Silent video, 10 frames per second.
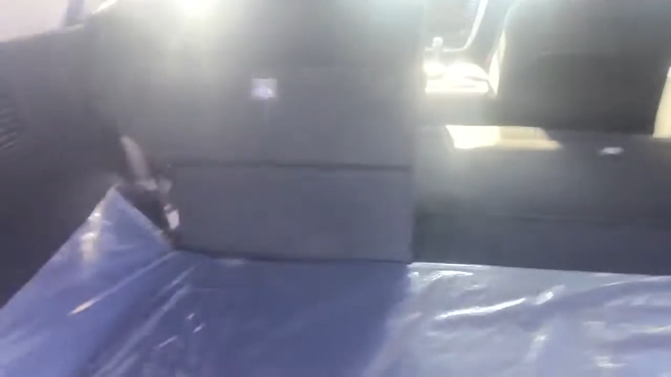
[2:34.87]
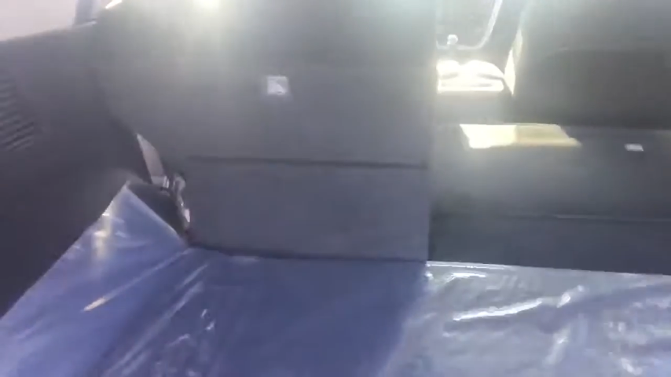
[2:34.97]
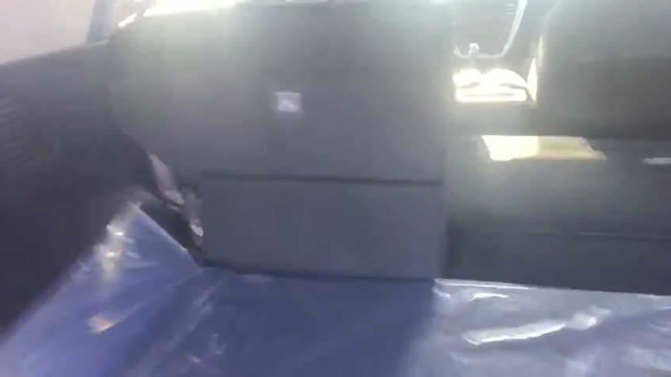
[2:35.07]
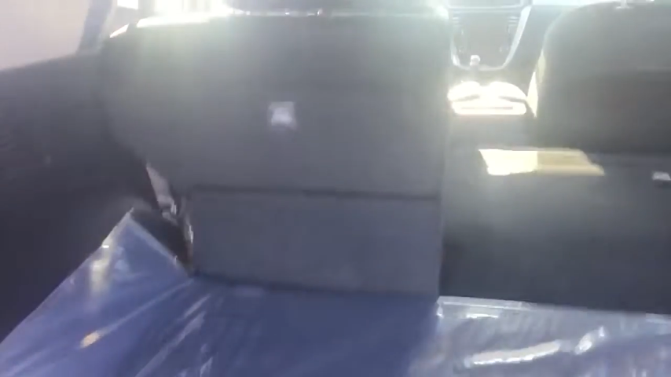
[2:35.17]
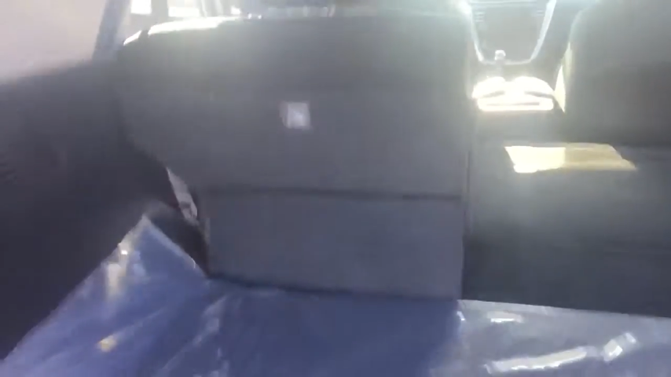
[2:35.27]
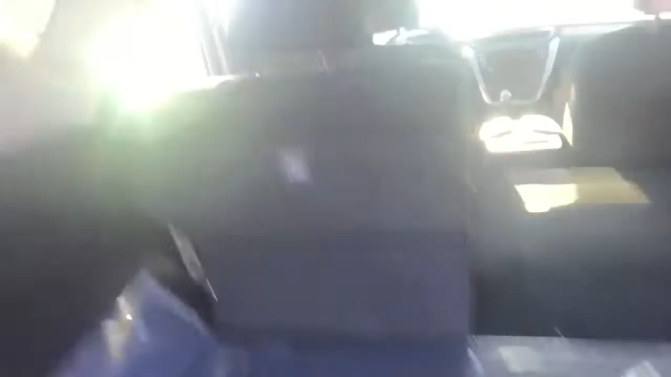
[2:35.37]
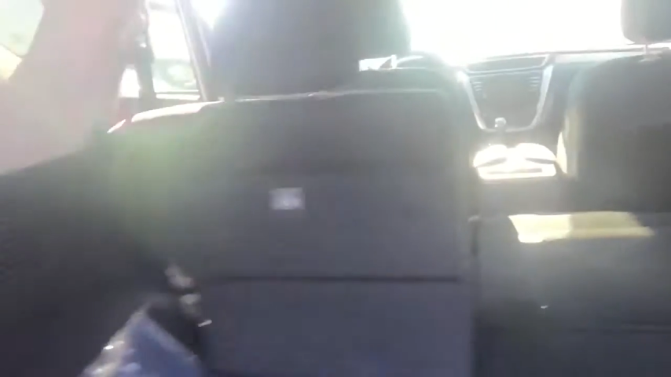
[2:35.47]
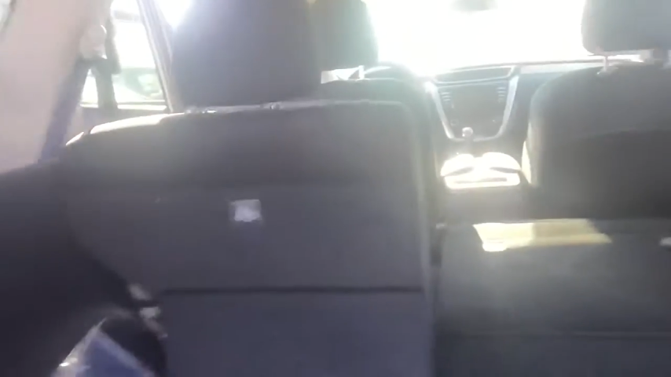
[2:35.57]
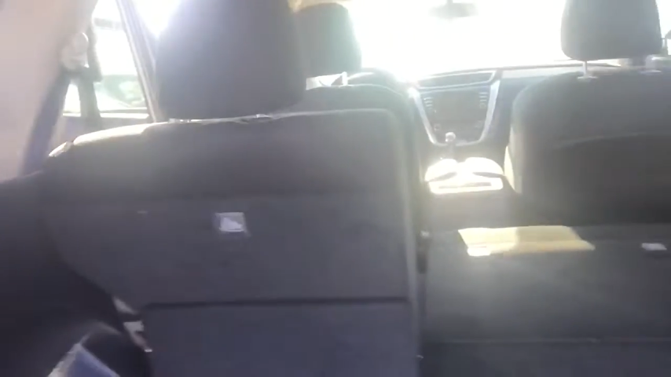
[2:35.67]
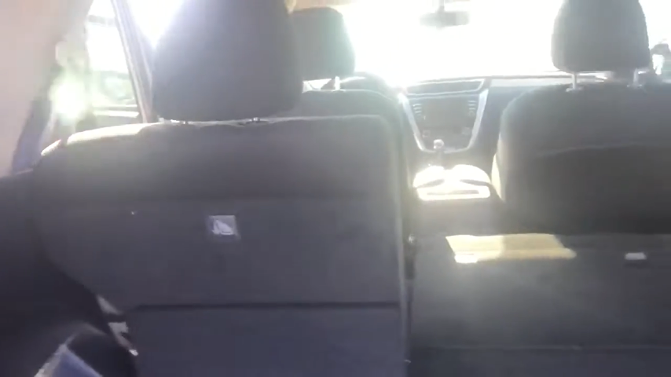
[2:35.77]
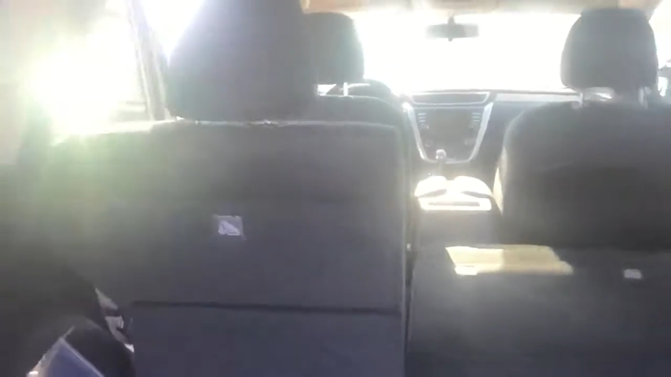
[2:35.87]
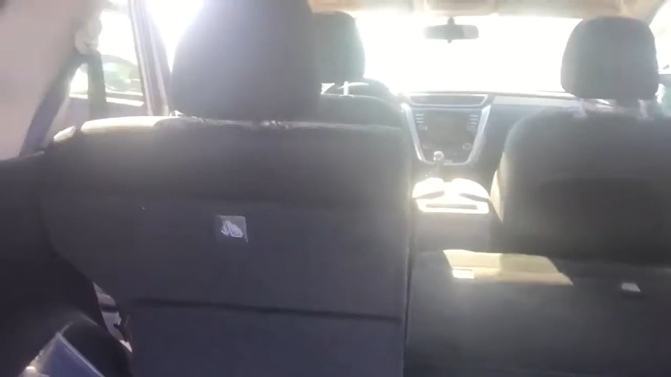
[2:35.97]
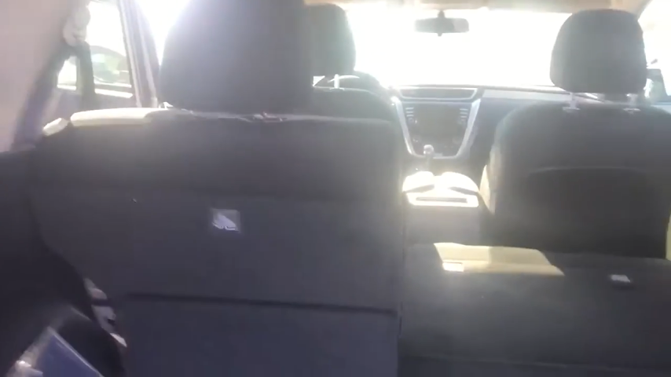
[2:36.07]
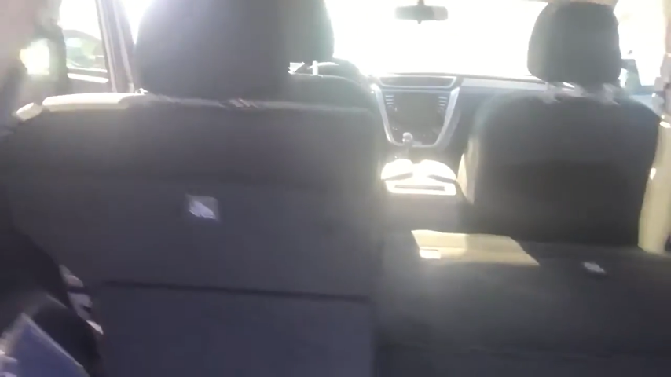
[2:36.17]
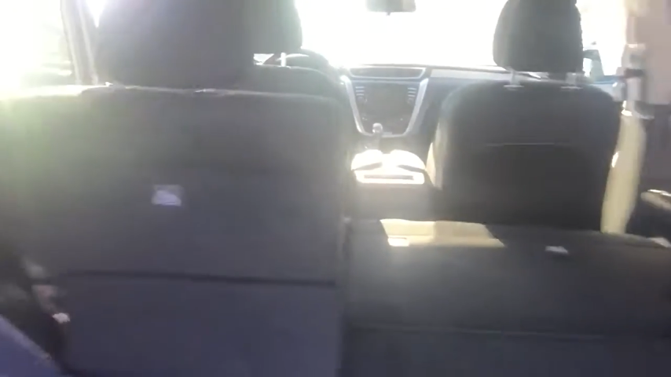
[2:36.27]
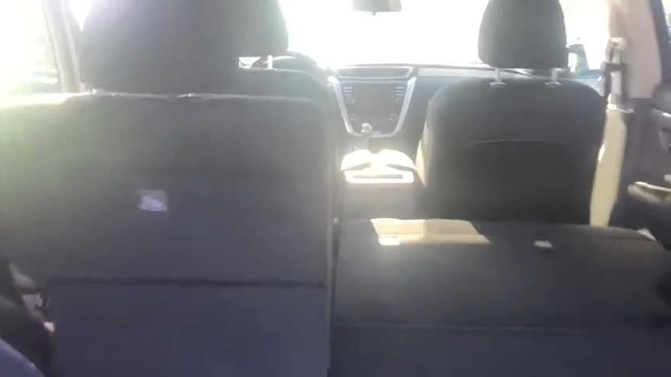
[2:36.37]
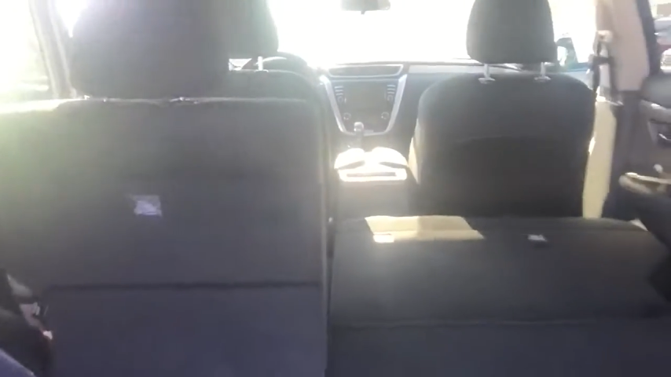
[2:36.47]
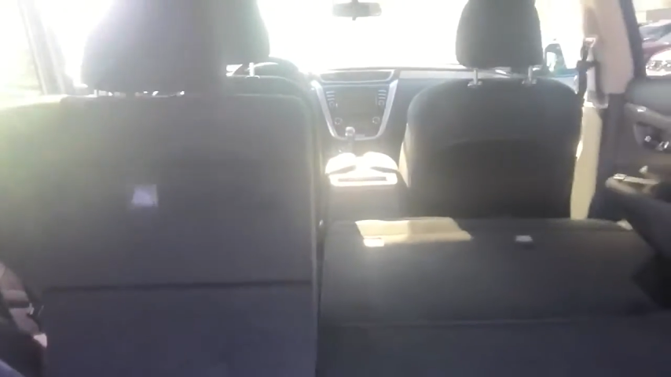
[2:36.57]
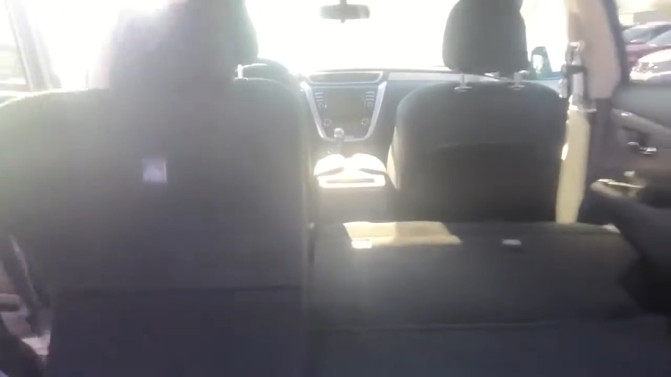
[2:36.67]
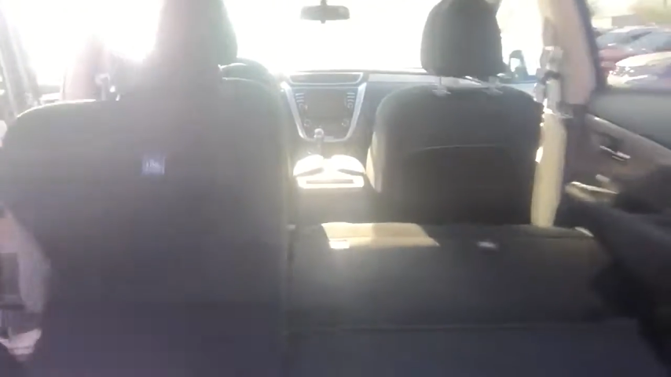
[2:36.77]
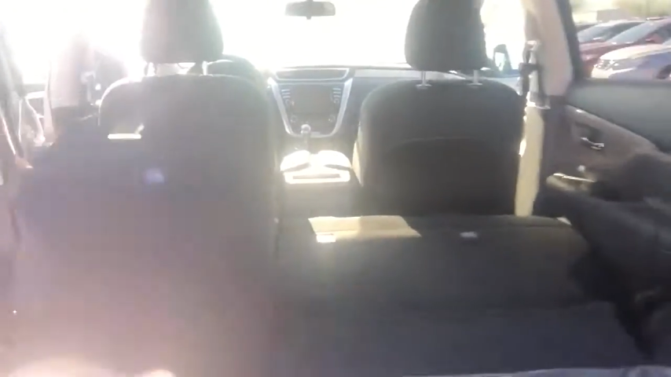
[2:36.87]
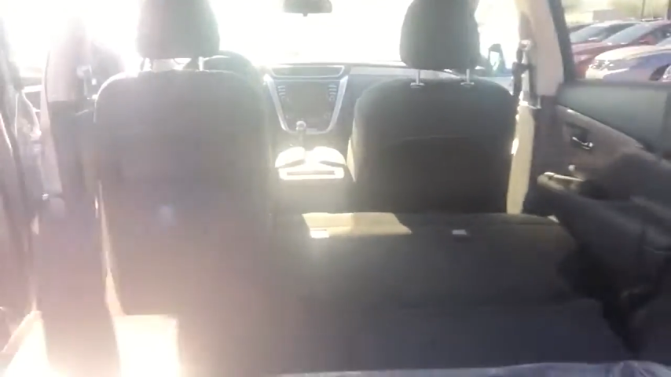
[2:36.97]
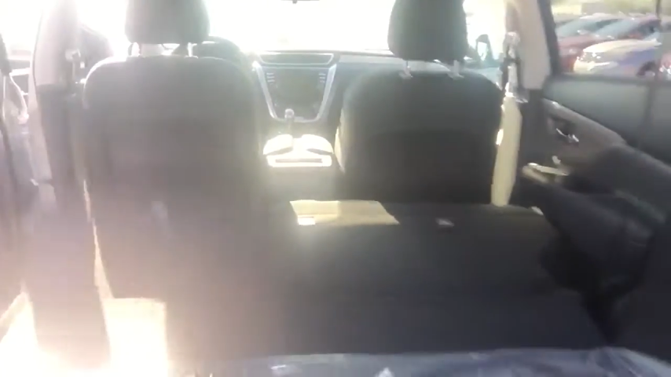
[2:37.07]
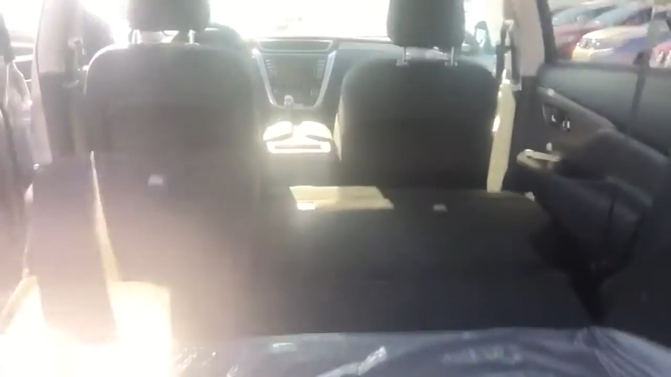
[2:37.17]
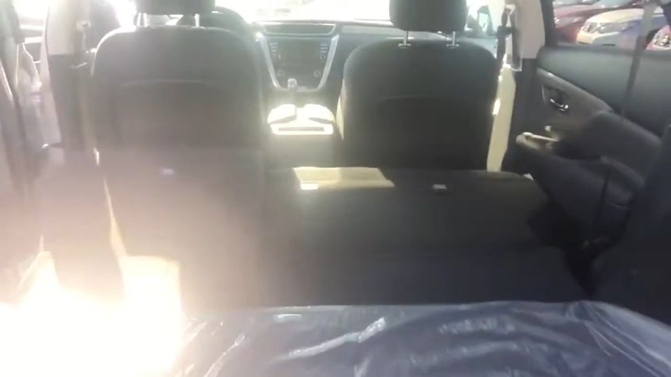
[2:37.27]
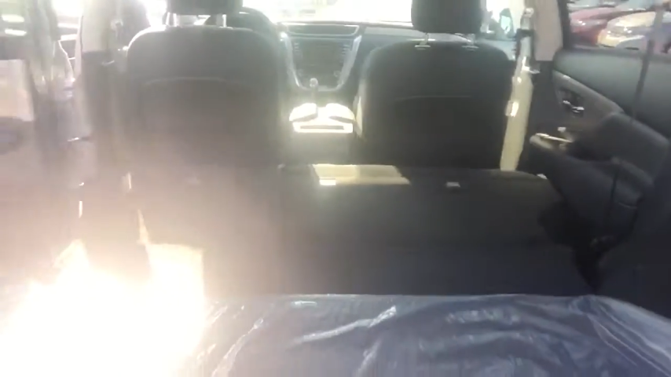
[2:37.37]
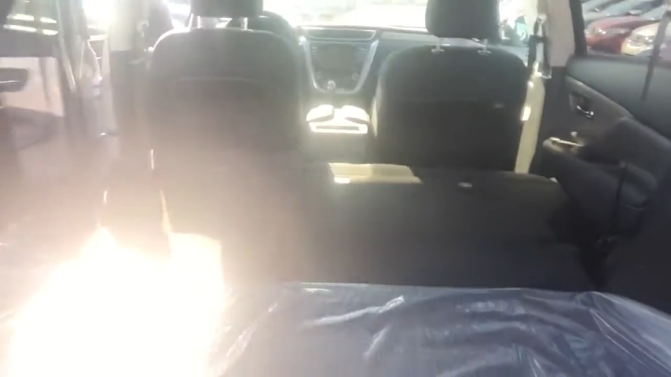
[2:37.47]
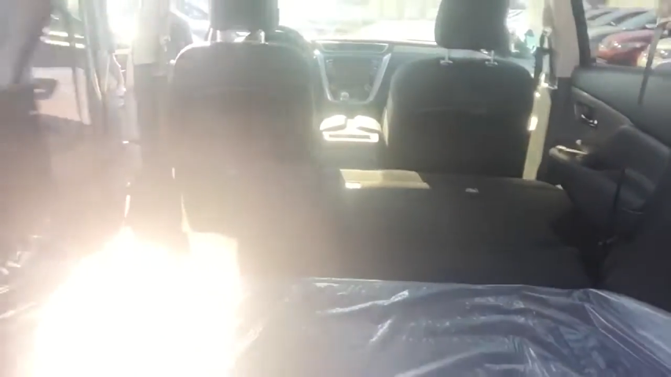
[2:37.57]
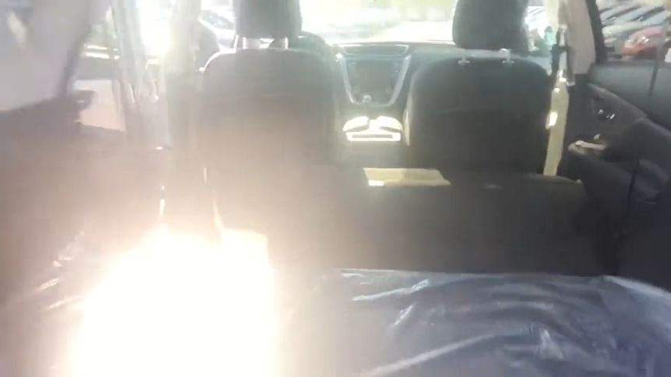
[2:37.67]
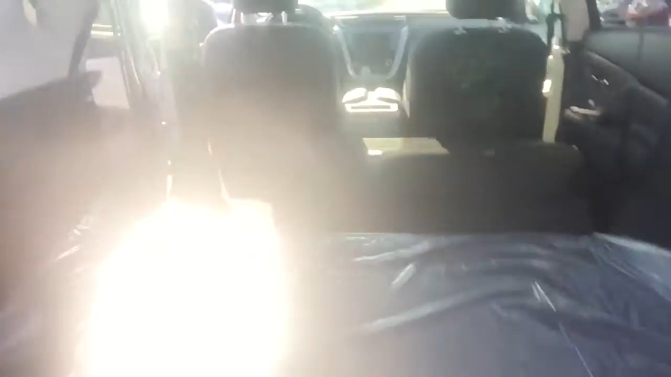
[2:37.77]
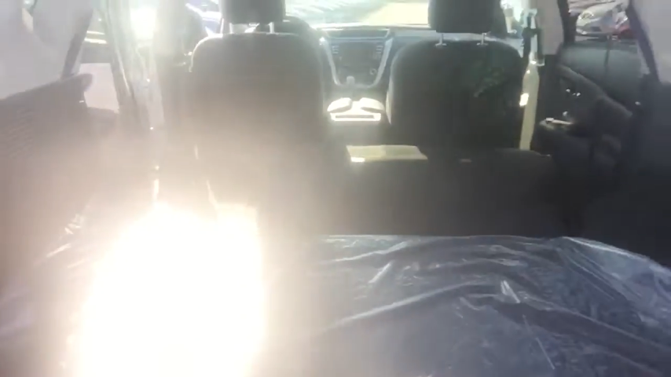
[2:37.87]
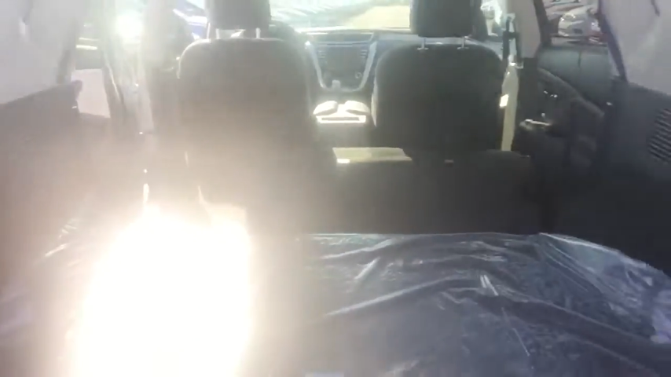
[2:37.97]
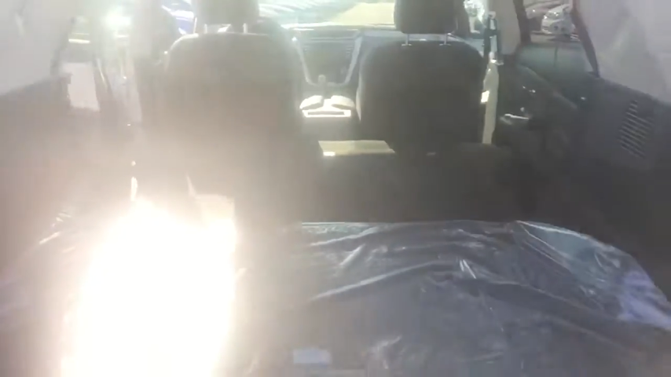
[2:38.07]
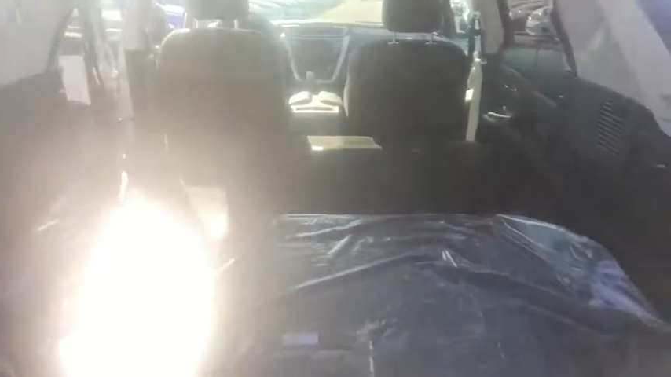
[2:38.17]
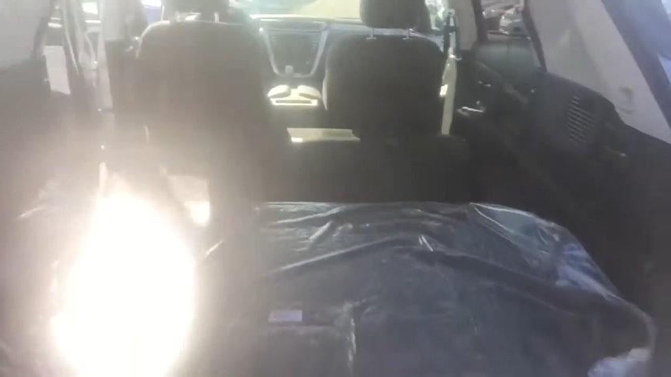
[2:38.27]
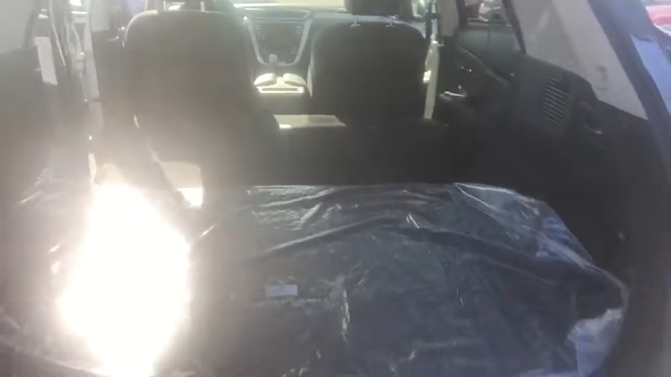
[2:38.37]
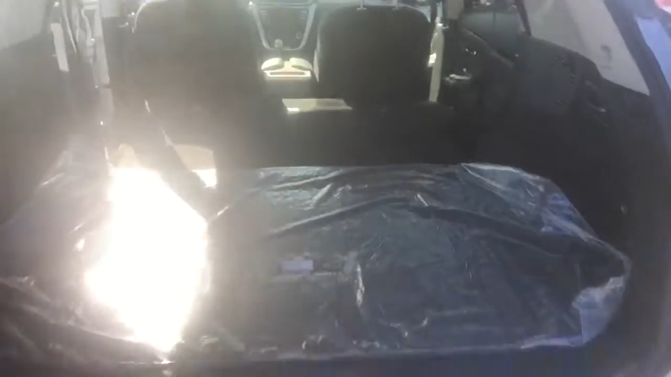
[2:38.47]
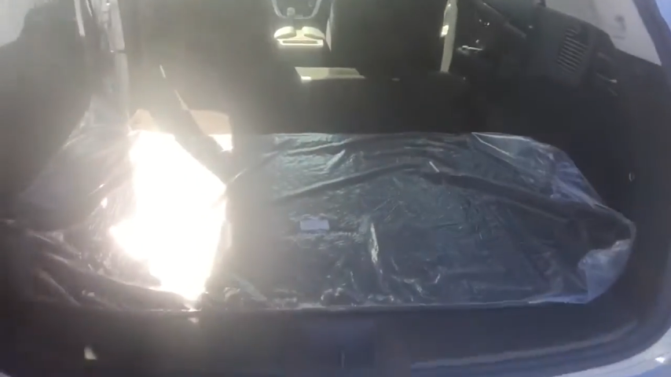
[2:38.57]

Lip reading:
Nobody's mouth can be seen.